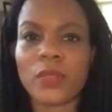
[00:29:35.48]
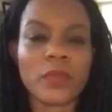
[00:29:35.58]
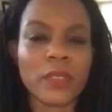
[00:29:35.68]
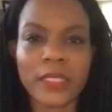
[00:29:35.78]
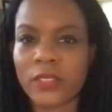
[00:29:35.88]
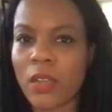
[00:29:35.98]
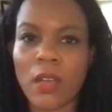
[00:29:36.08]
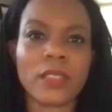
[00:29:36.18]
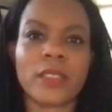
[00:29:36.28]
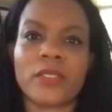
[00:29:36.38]
let's
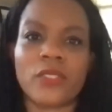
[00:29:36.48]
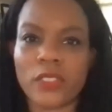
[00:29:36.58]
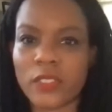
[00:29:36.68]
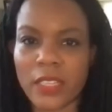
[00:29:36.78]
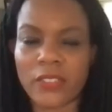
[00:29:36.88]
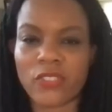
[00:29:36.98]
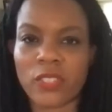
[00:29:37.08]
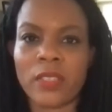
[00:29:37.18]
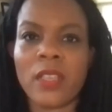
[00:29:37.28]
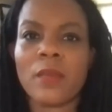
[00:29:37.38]
call it a she
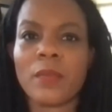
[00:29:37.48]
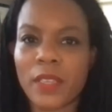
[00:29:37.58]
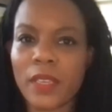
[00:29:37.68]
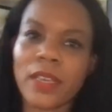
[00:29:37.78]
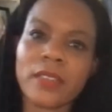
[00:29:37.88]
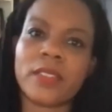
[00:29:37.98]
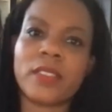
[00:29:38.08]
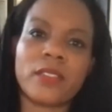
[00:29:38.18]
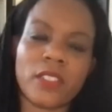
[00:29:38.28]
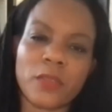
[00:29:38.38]
session because it
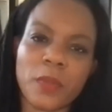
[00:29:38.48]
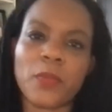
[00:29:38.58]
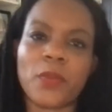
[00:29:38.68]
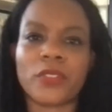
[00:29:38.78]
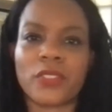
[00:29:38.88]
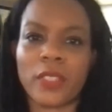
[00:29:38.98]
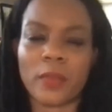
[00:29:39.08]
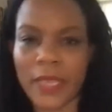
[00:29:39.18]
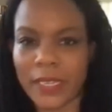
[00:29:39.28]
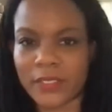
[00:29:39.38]
is disproportionately
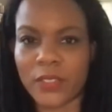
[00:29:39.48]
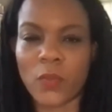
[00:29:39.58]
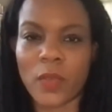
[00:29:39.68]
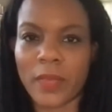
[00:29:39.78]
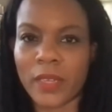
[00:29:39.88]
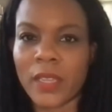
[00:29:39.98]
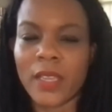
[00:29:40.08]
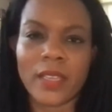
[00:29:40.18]
impacting women.